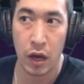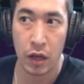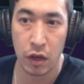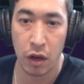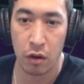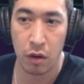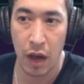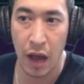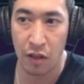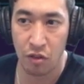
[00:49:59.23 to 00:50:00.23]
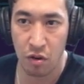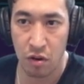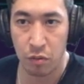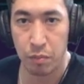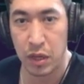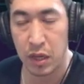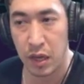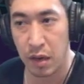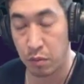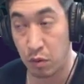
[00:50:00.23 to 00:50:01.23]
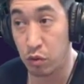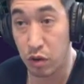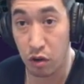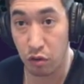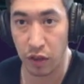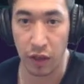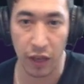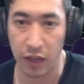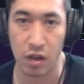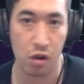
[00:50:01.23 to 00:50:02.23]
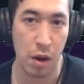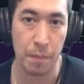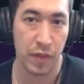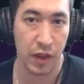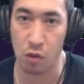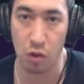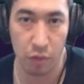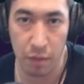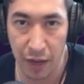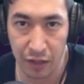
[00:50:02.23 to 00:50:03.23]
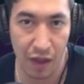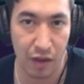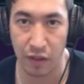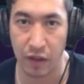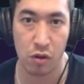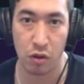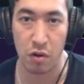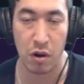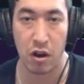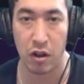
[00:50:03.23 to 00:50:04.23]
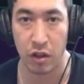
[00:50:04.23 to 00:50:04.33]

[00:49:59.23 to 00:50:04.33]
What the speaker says: you know, odds are it'll be, who knows, it can go up and then go all the way back down and then go lower.